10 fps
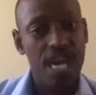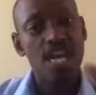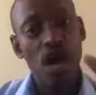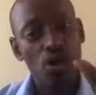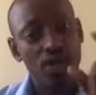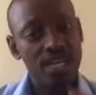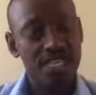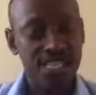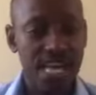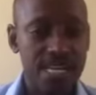Now, that
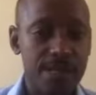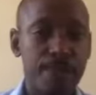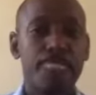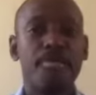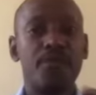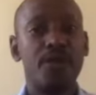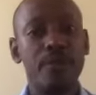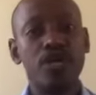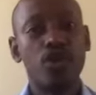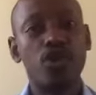aside, the
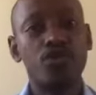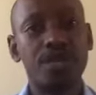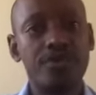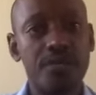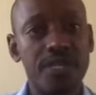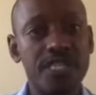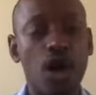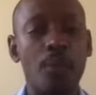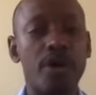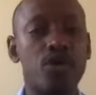milk you're going to get from this
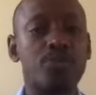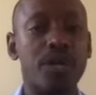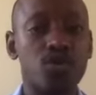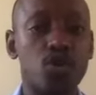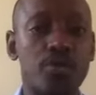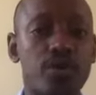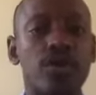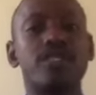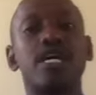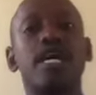cow might not be as good because